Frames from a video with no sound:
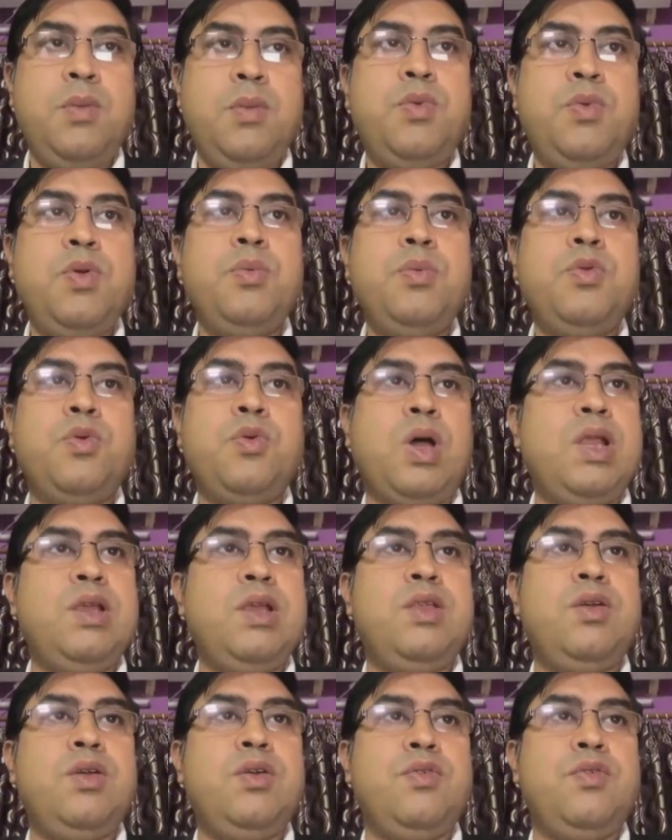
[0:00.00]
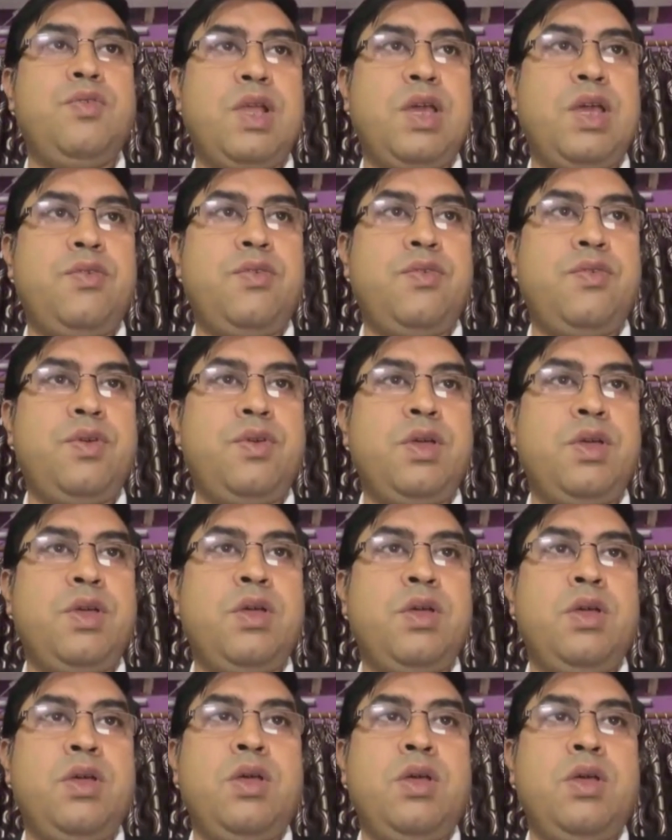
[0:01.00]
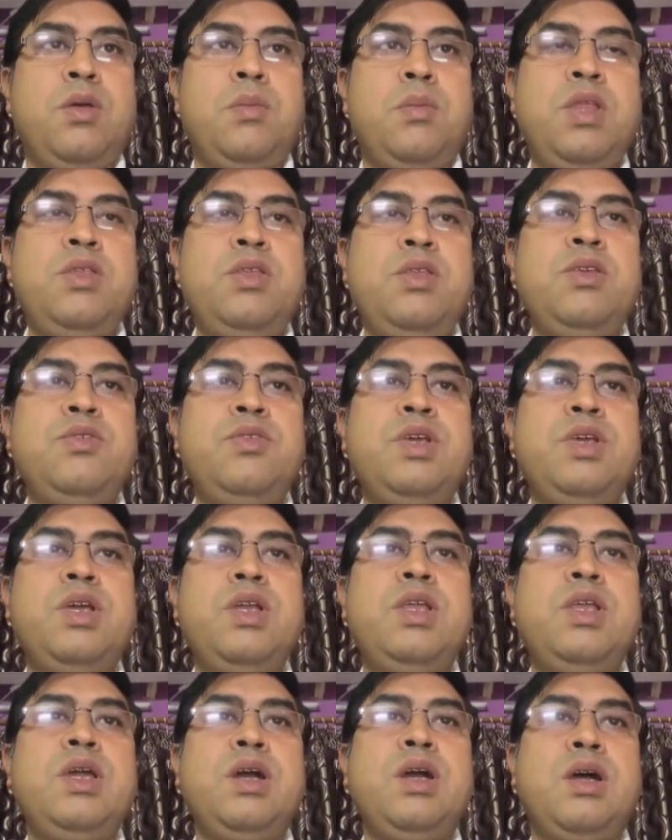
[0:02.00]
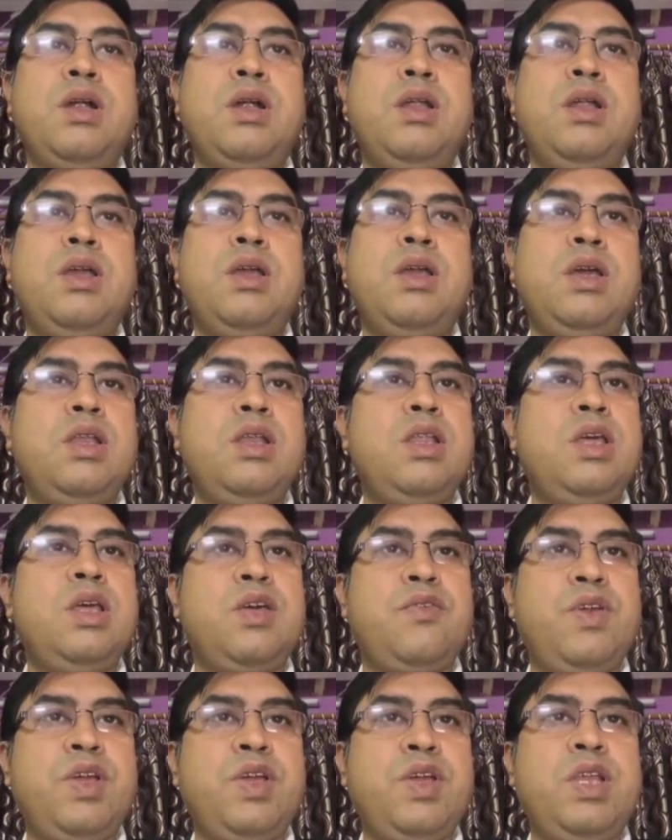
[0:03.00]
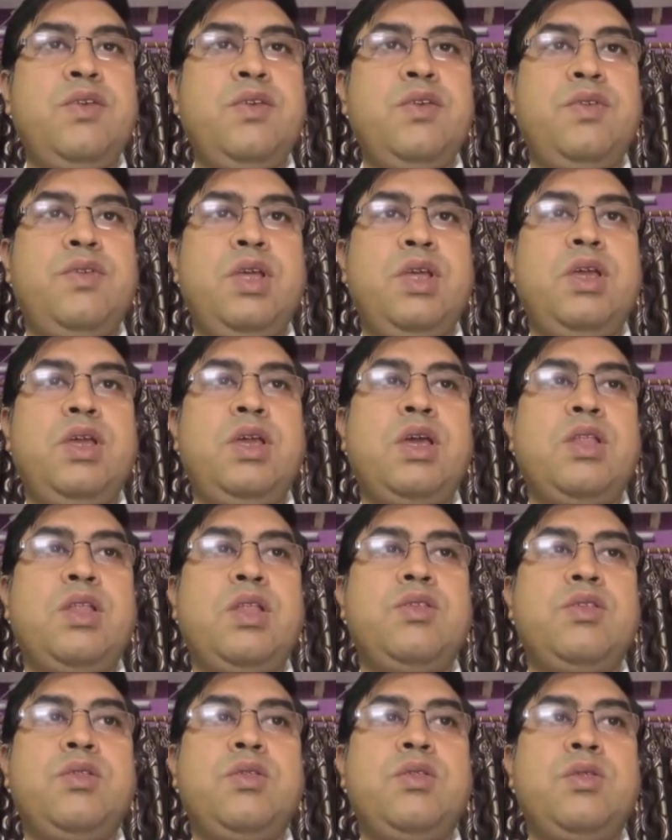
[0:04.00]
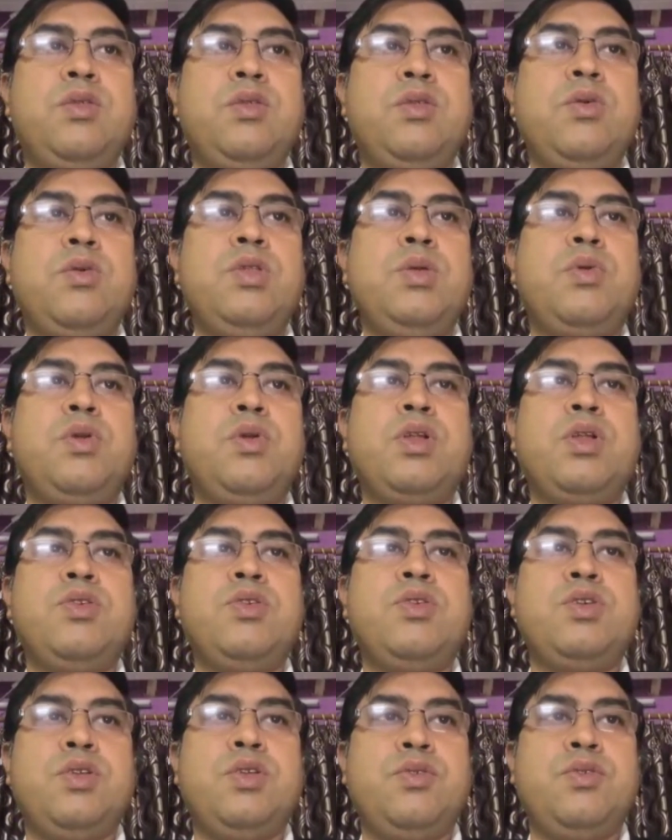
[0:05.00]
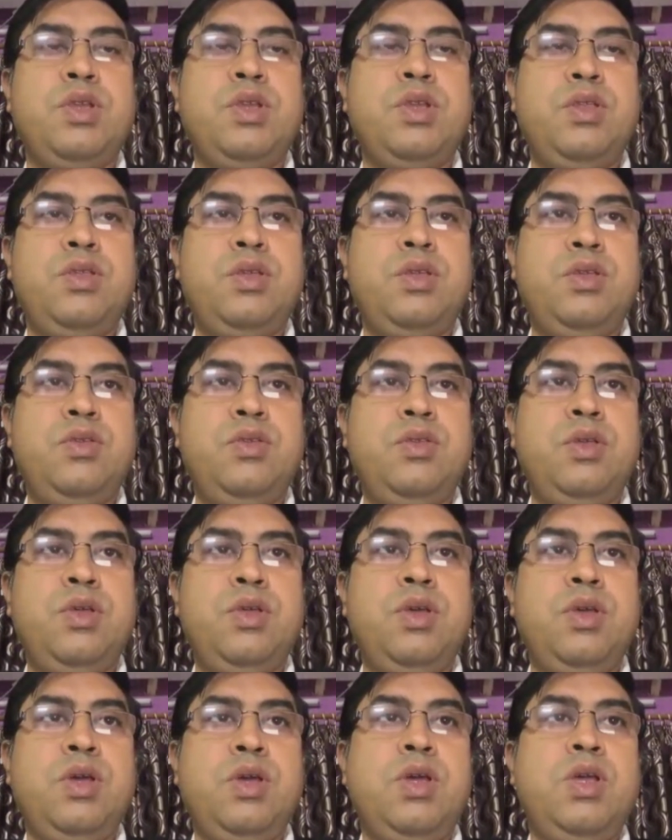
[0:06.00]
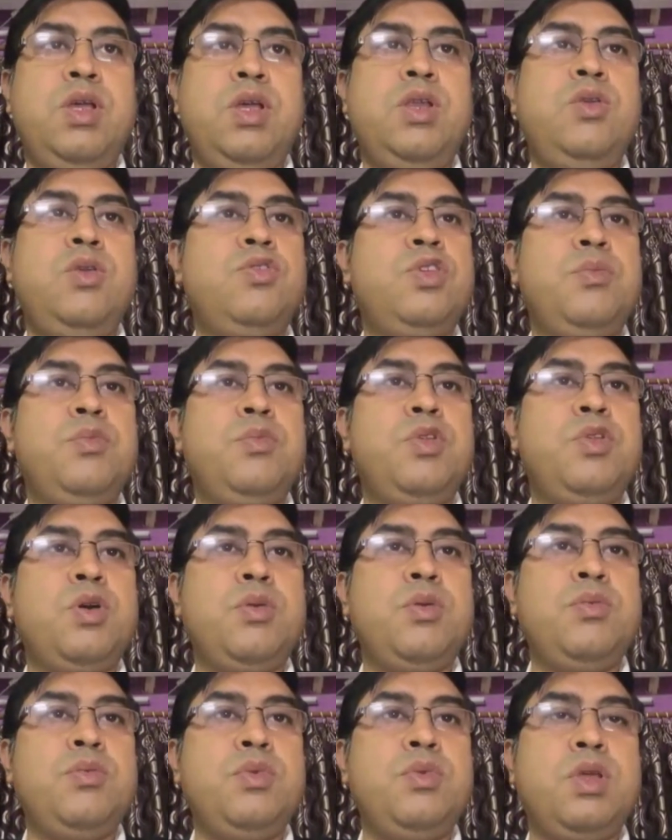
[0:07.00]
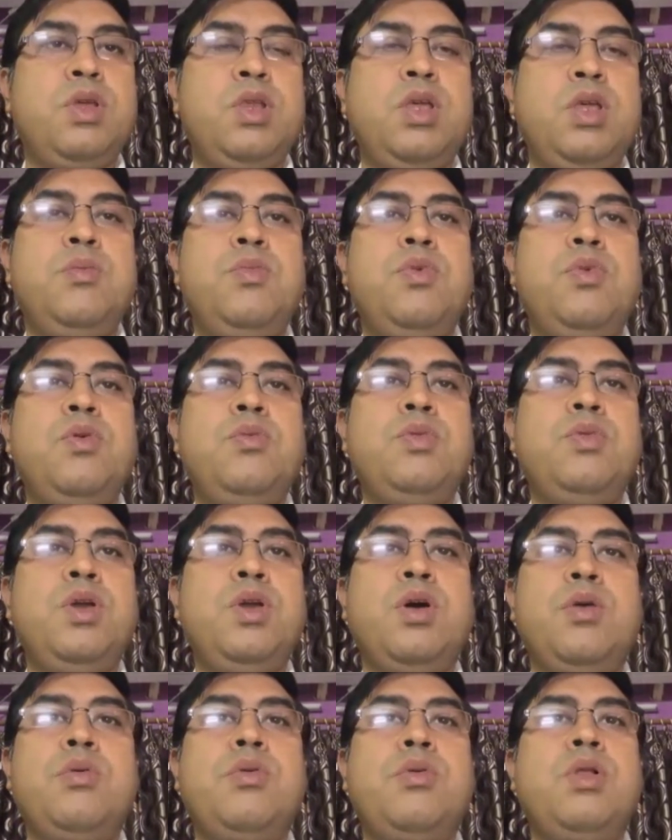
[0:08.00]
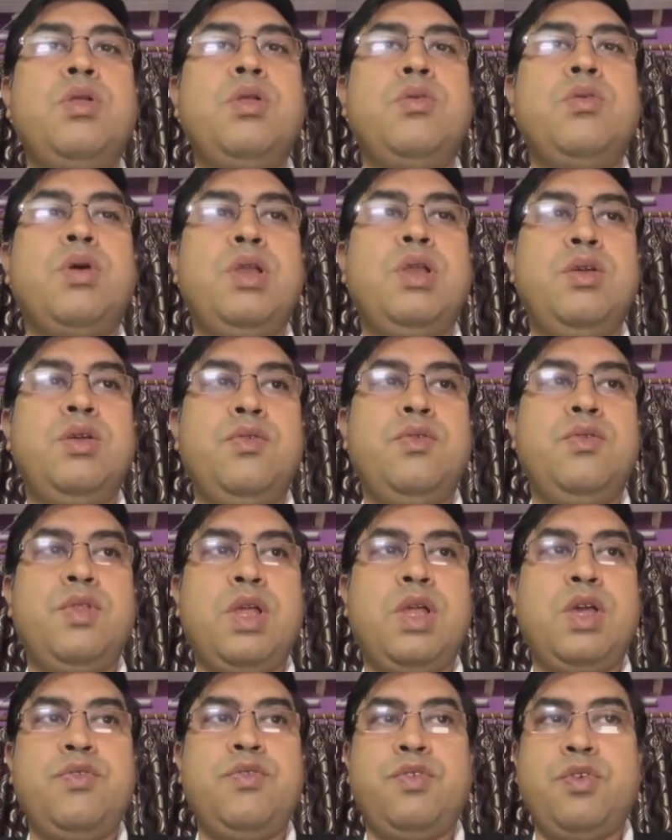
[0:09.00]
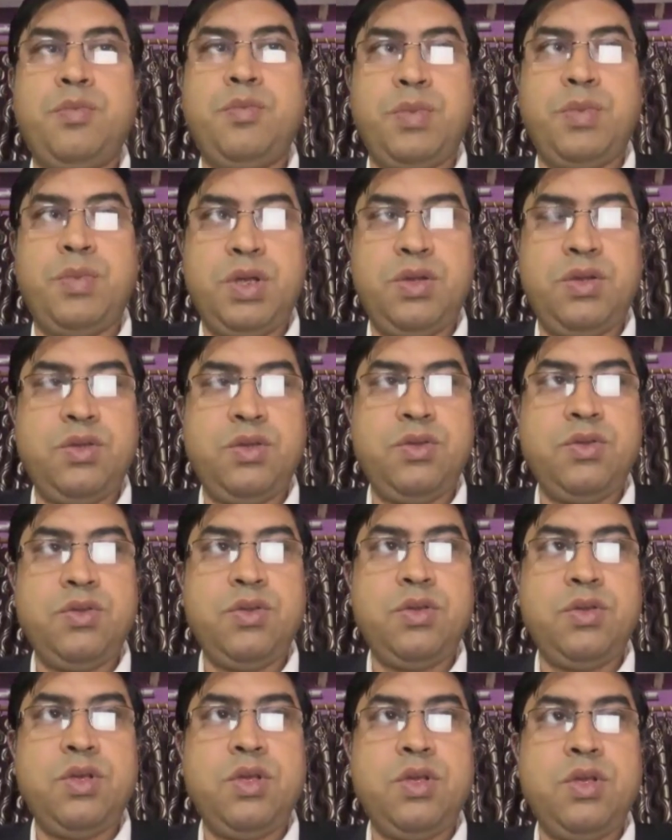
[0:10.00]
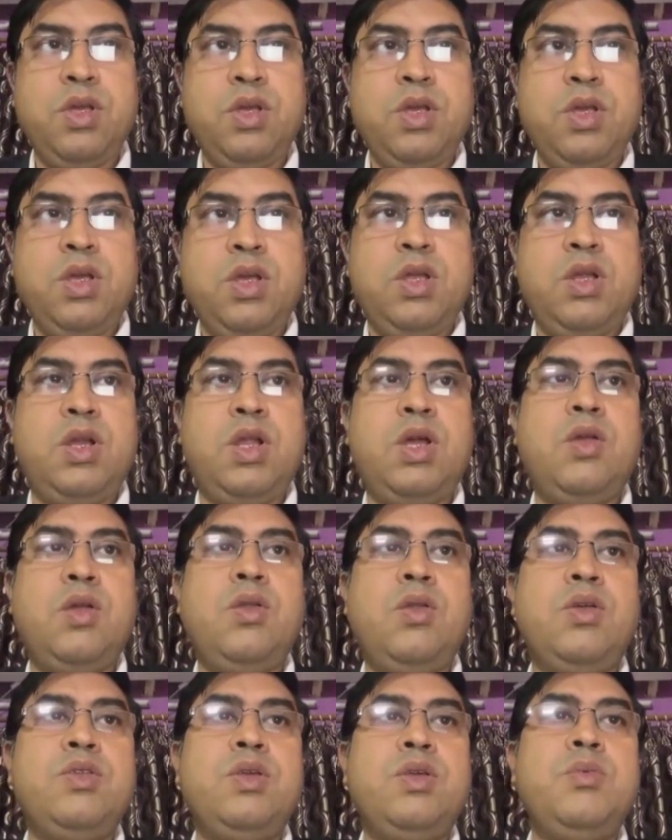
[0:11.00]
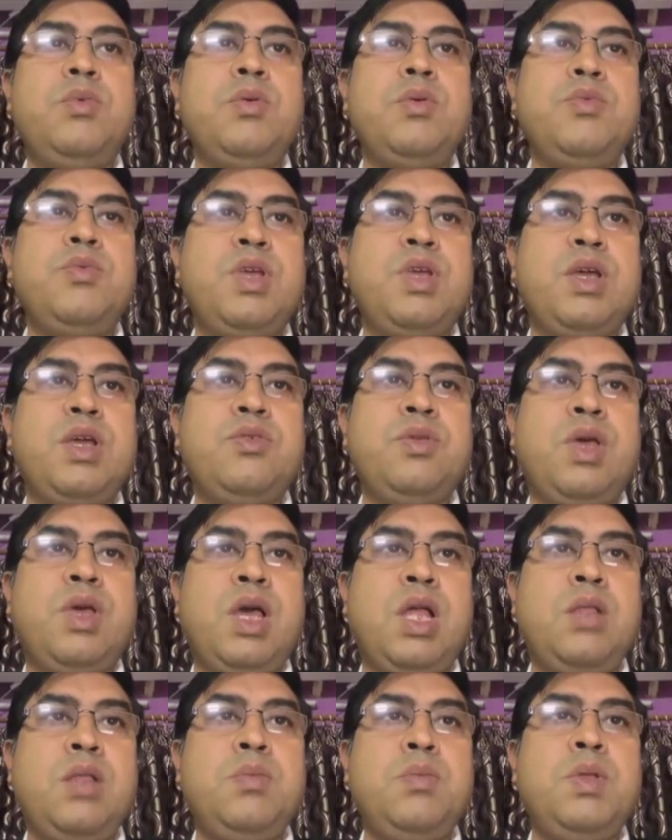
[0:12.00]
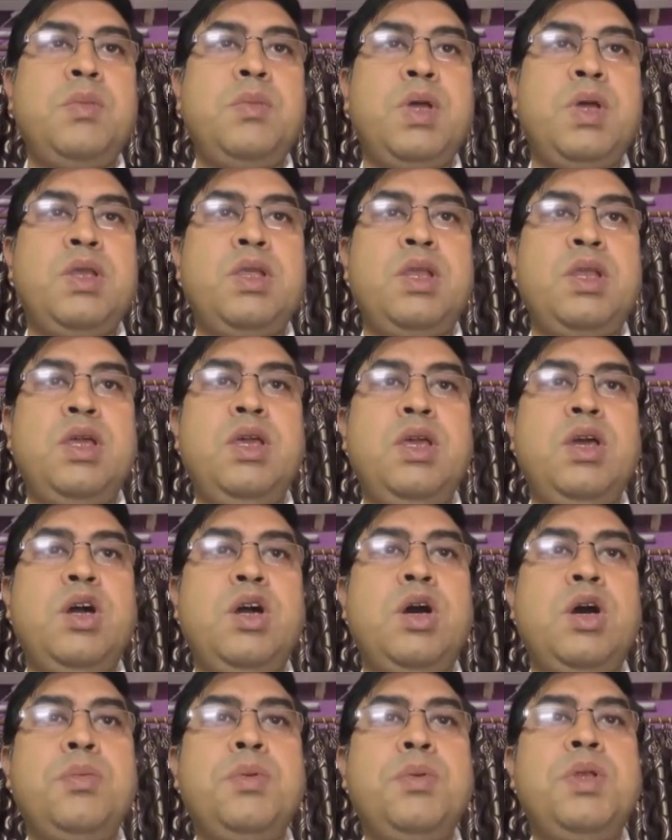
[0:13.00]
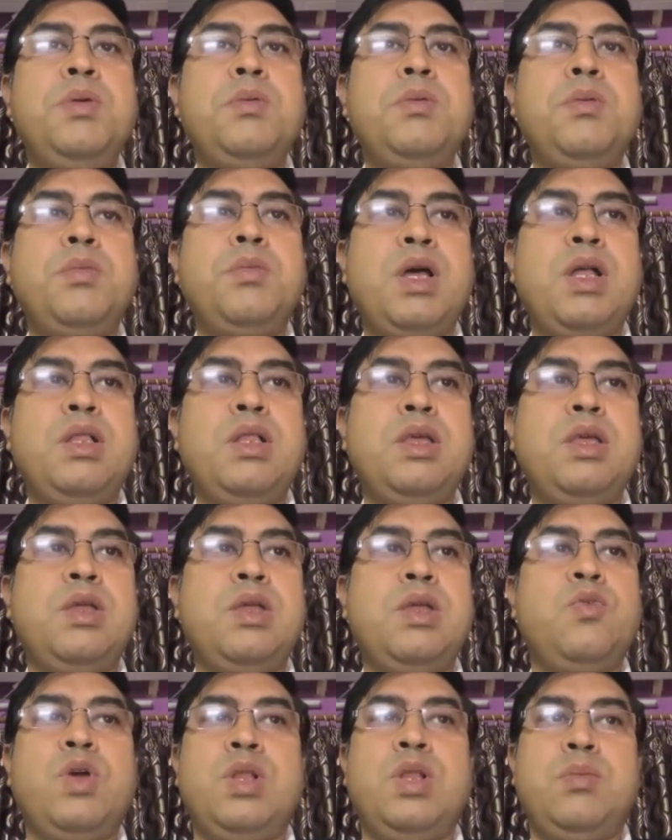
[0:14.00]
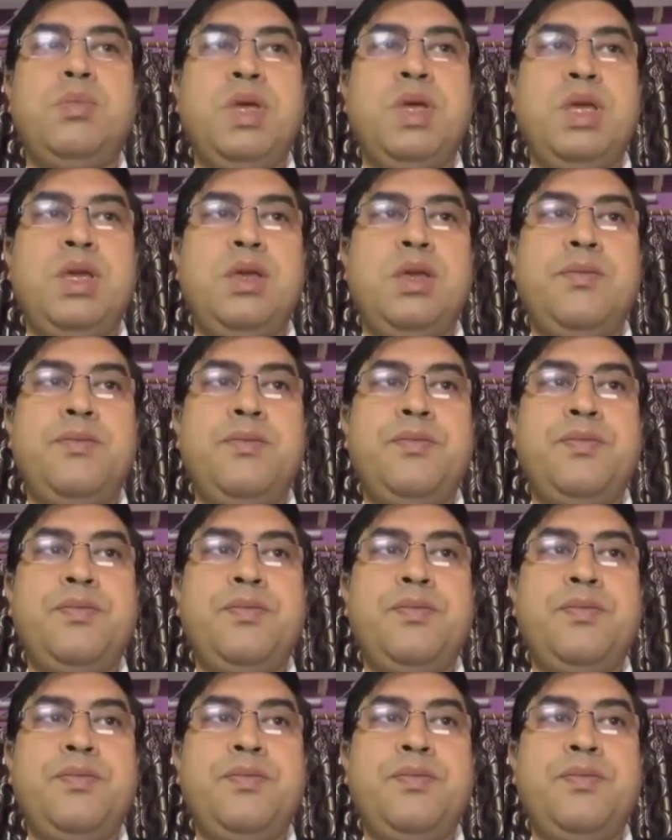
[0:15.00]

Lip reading: Improved quality of life. Managing CKD early and effectively can slow the progression of the disease, reduce symptoms, and improve the overall quality of life of patients. Regular symptom checks help in maintaining optimum health and well-being.